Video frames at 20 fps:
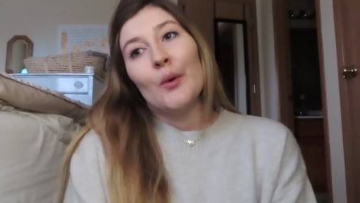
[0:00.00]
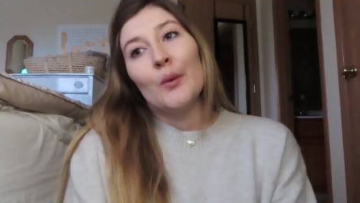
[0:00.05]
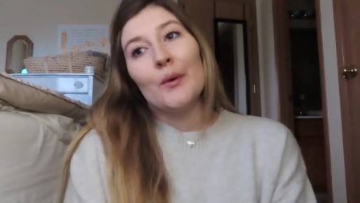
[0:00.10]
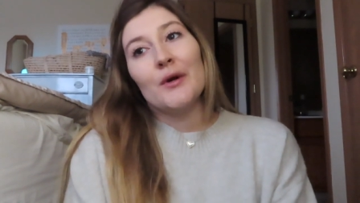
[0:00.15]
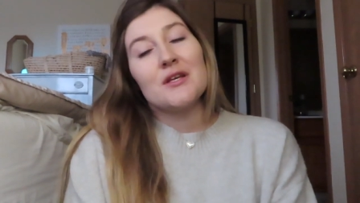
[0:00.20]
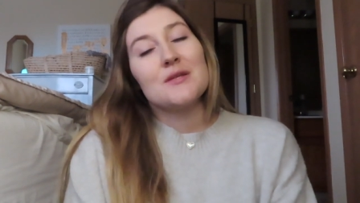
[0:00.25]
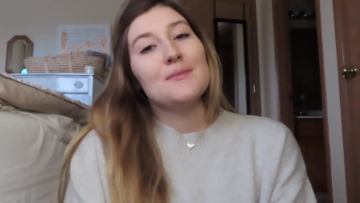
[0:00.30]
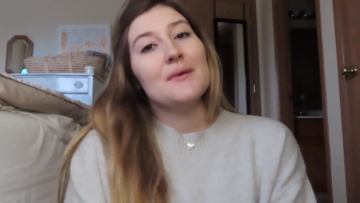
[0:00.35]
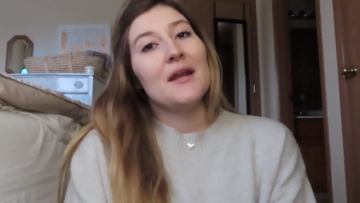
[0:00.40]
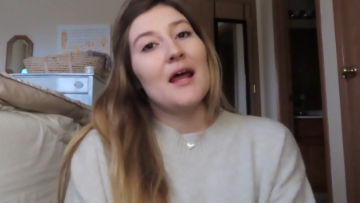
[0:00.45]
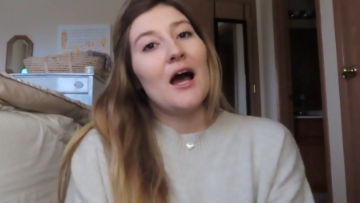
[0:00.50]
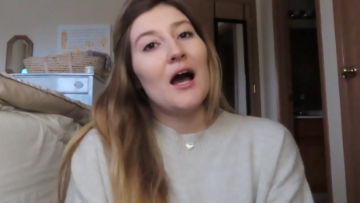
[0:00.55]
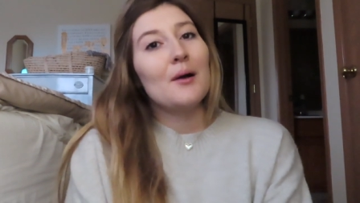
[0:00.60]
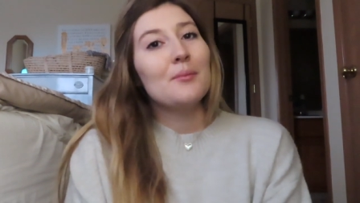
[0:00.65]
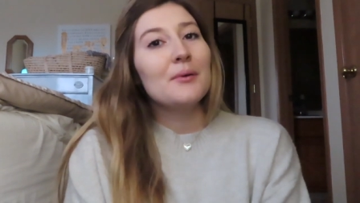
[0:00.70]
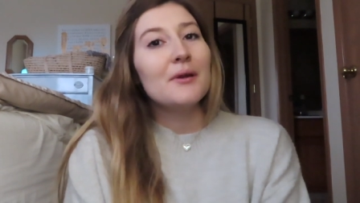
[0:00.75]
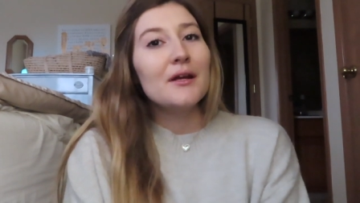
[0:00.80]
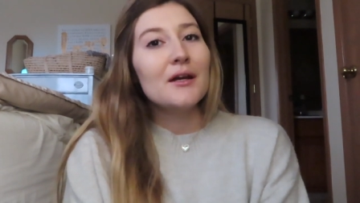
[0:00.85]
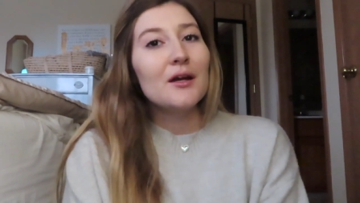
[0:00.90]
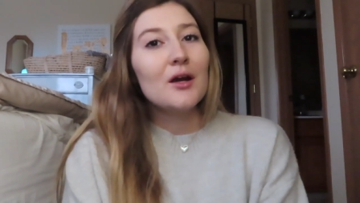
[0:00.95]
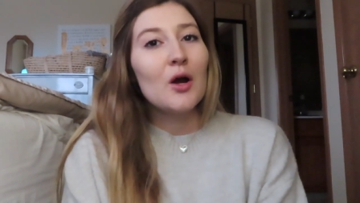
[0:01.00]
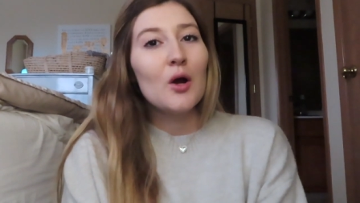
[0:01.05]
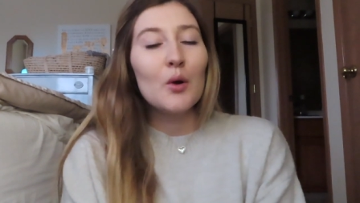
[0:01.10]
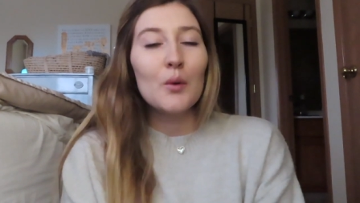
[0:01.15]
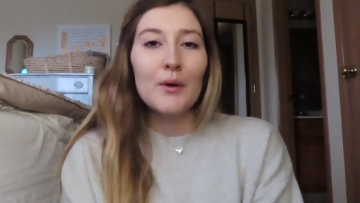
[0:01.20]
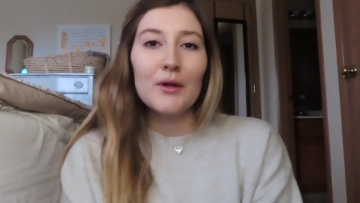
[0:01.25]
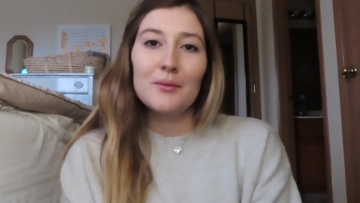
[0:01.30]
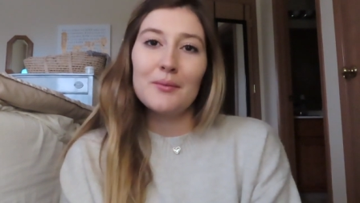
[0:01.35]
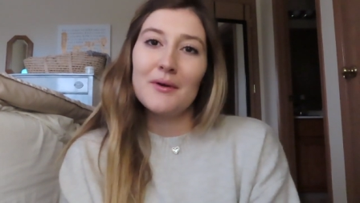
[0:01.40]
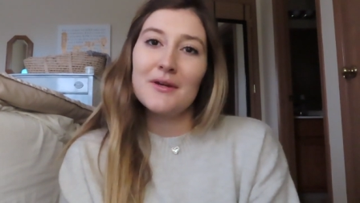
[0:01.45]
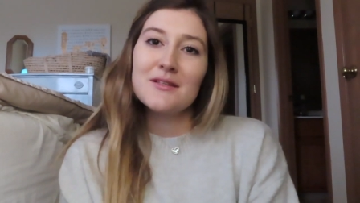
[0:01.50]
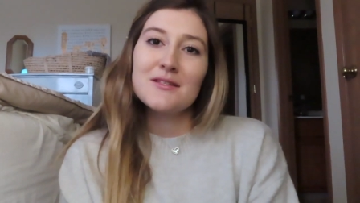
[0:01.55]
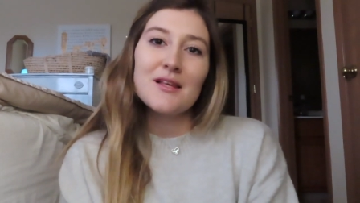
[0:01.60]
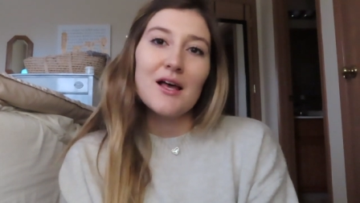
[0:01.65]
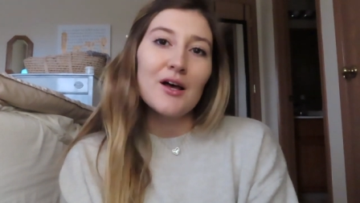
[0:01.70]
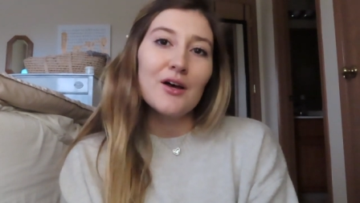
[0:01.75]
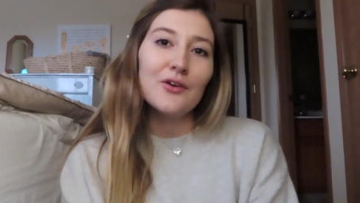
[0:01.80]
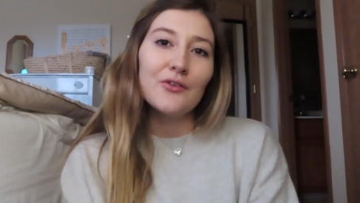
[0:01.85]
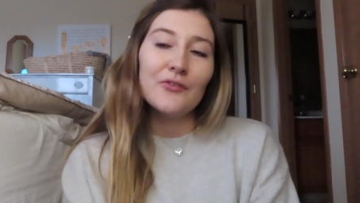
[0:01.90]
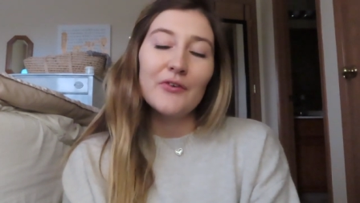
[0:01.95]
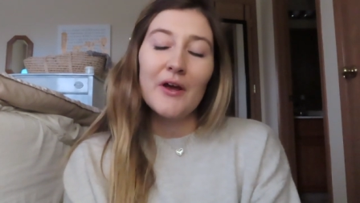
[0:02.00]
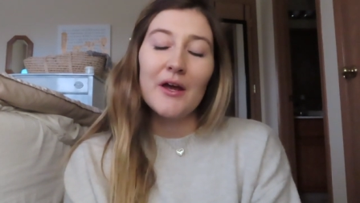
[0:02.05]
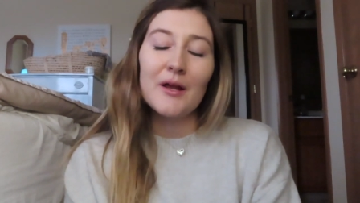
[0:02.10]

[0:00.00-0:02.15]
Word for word: what has been happening with myself